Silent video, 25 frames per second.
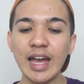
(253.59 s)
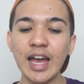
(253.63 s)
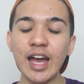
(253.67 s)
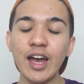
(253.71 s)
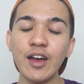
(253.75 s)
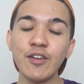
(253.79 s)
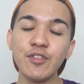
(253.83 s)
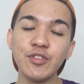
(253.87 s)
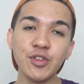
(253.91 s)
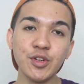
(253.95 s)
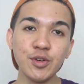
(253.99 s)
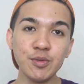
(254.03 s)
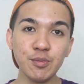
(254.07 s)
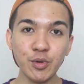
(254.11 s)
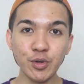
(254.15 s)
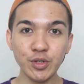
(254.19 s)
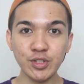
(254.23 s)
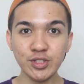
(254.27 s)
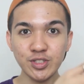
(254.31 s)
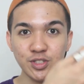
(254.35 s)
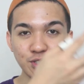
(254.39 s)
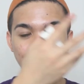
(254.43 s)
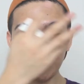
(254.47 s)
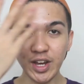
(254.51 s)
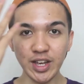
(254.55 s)
after
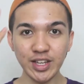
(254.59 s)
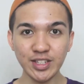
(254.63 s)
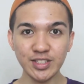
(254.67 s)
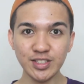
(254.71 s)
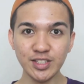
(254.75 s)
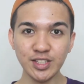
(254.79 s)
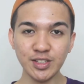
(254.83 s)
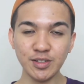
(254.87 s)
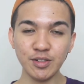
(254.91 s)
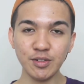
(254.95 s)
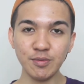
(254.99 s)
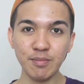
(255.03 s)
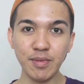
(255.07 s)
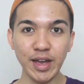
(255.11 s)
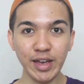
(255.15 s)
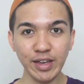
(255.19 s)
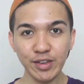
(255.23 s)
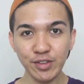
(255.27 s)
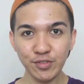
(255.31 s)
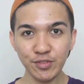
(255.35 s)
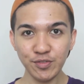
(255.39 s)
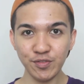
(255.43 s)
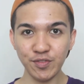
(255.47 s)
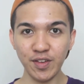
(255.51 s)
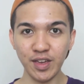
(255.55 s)
moisturizing
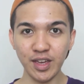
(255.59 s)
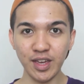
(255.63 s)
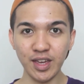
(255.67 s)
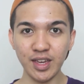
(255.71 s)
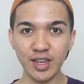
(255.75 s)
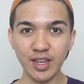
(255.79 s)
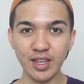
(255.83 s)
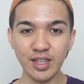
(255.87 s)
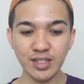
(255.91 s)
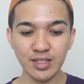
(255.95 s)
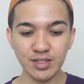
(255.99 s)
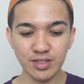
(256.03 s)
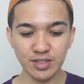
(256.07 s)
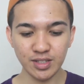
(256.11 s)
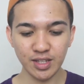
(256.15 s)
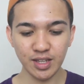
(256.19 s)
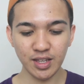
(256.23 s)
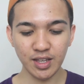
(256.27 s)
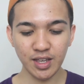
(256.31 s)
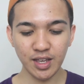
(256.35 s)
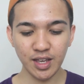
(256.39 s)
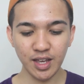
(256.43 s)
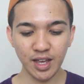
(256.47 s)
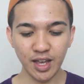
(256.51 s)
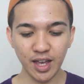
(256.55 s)
my face,
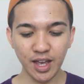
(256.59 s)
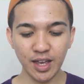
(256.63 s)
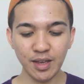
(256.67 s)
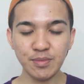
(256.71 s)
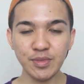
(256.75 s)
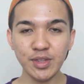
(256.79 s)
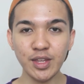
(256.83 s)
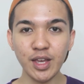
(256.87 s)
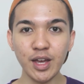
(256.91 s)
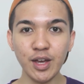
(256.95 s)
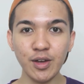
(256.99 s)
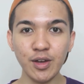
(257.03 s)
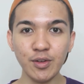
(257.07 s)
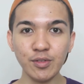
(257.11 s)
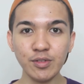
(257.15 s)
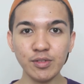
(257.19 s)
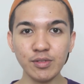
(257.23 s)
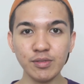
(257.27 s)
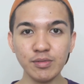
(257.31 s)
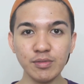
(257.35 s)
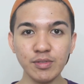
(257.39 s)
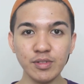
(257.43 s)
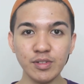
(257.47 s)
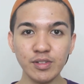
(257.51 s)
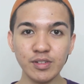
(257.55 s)
I'm
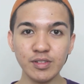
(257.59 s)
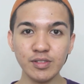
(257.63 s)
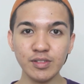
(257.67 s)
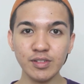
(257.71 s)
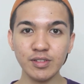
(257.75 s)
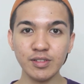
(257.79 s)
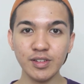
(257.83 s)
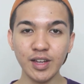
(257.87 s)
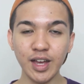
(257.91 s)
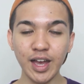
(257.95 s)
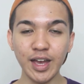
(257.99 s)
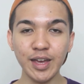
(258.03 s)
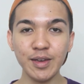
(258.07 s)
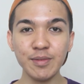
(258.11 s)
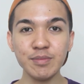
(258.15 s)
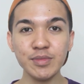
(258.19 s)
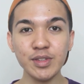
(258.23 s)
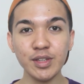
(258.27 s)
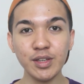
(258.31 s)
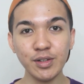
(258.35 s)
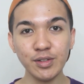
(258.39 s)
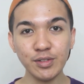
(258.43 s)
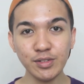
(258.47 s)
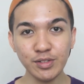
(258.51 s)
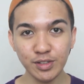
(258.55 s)
now
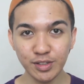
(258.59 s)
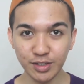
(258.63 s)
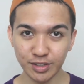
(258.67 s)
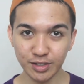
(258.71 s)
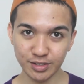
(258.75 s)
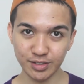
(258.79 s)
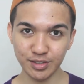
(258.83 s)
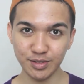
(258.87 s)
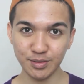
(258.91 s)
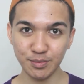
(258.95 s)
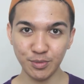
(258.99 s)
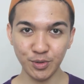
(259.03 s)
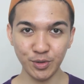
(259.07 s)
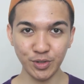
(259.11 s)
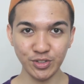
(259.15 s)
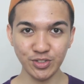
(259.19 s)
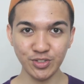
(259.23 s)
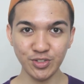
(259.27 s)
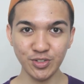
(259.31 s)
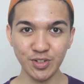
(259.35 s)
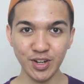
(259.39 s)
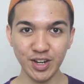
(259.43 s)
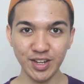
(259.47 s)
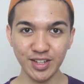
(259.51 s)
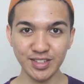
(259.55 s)
gonna
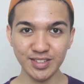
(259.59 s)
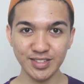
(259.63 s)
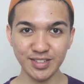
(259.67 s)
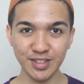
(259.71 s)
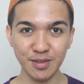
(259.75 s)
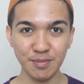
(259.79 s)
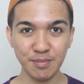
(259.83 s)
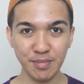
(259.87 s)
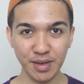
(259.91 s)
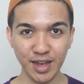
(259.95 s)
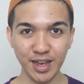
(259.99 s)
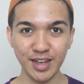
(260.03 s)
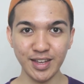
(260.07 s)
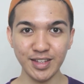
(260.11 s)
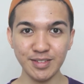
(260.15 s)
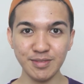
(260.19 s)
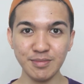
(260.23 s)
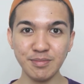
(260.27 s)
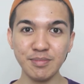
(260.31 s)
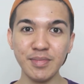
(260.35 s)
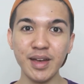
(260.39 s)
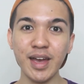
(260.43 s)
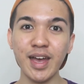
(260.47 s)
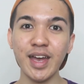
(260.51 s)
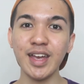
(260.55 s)
moisturize naman
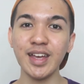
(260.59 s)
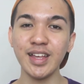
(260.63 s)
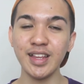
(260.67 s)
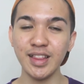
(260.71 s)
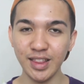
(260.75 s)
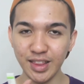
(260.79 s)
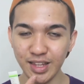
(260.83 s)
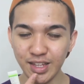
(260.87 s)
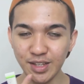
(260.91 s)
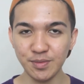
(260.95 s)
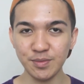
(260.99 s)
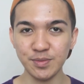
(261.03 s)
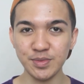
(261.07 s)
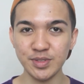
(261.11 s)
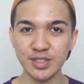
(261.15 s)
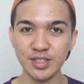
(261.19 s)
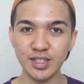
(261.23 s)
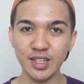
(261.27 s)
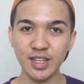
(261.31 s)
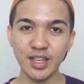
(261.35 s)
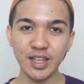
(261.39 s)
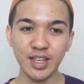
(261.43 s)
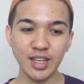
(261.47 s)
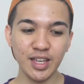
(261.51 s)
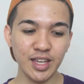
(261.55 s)
my lips.
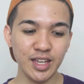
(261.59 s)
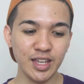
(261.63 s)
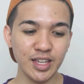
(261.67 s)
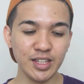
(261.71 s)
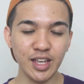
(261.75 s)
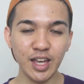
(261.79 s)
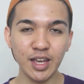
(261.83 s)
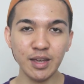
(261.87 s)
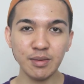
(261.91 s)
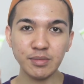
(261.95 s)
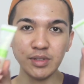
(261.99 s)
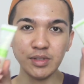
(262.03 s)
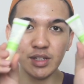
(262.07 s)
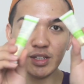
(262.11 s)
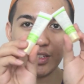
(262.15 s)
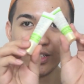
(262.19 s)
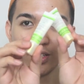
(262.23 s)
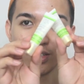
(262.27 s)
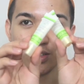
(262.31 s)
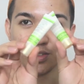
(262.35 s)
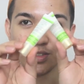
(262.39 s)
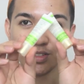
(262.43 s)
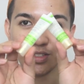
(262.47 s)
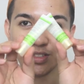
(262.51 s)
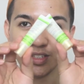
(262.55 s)
And I'm
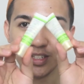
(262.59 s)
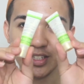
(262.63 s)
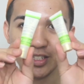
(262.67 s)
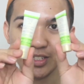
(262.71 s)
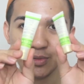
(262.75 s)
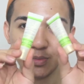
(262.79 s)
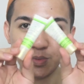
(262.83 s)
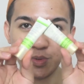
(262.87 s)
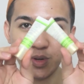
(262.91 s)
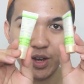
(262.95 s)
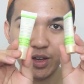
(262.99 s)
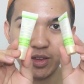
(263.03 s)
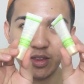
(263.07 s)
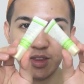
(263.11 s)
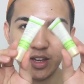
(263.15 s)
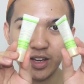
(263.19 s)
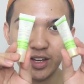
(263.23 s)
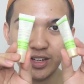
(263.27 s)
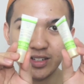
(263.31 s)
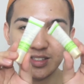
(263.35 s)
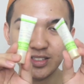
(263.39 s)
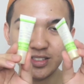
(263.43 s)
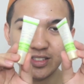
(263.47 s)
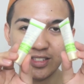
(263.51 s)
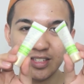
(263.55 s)
gonna use this
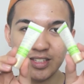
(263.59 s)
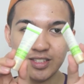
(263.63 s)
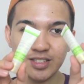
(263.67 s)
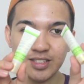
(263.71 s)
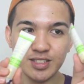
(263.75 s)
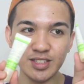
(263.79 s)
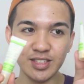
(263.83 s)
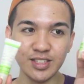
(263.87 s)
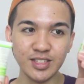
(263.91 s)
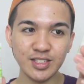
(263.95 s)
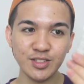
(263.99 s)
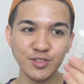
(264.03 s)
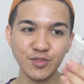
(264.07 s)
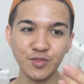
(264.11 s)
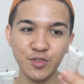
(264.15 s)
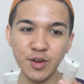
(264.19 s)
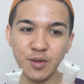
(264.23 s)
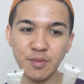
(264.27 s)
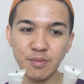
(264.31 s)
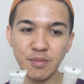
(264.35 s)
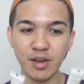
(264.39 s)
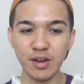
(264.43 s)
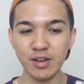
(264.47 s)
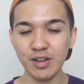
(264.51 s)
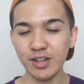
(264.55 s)
product. This is
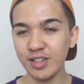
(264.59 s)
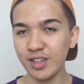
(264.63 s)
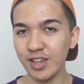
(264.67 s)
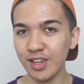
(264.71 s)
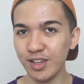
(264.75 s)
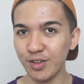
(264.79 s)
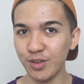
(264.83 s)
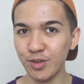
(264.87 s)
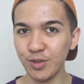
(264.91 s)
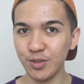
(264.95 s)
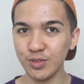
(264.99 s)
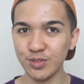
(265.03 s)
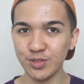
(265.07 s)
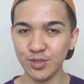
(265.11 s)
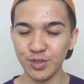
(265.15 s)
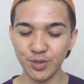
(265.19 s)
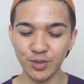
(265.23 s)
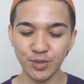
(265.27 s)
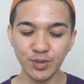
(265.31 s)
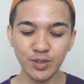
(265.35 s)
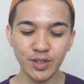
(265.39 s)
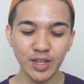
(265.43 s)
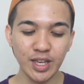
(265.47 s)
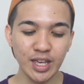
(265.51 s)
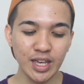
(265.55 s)
from Mary Kay
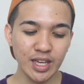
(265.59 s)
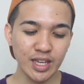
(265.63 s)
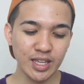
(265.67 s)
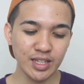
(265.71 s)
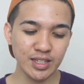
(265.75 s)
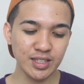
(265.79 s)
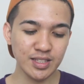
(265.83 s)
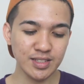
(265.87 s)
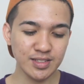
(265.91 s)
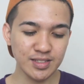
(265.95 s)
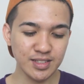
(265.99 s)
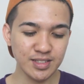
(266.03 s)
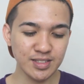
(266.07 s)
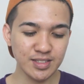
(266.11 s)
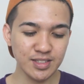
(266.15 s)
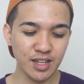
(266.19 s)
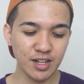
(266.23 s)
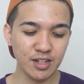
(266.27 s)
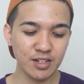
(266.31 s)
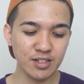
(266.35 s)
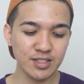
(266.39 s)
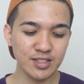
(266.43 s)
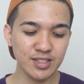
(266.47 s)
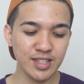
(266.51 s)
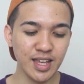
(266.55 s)
also. This is
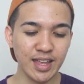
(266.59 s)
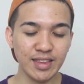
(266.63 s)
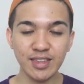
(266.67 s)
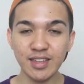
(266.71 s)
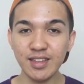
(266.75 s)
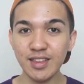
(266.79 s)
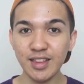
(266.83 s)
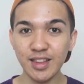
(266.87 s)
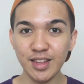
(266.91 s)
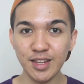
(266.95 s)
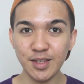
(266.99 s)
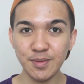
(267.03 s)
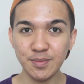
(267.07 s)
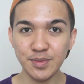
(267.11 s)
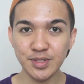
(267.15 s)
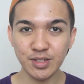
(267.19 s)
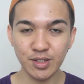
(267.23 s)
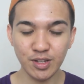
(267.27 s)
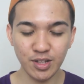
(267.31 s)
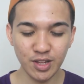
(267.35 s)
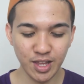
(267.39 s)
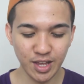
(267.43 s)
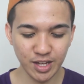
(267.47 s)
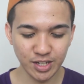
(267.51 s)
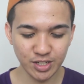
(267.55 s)
their Satin Lips
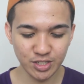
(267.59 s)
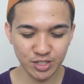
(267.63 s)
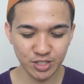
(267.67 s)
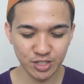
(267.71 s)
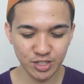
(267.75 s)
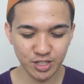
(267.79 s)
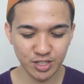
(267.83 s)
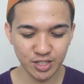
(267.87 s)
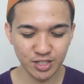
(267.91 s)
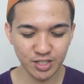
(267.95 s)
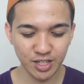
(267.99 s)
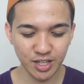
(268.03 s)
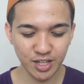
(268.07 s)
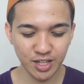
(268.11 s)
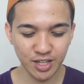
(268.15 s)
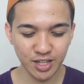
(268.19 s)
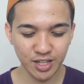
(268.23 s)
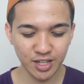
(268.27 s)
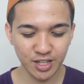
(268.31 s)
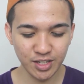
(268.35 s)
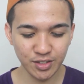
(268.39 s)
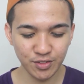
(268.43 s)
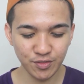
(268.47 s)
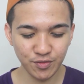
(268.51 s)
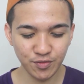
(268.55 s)
Collection.
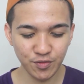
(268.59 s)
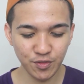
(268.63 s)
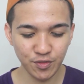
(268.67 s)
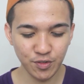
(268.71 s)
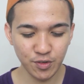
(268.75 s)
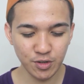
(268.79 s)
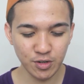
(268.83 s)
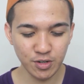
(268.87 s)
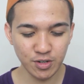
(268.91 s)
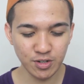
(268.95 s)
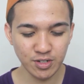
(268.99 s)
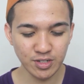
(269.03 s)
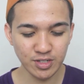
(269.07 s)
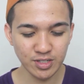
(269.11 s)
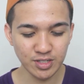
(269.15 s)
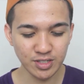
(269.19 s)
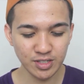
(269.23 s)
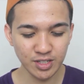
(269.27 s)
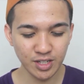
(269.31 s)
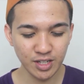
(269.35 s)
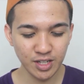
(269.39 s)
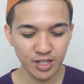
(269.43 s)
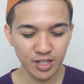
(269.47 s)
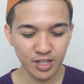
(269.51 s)
And first,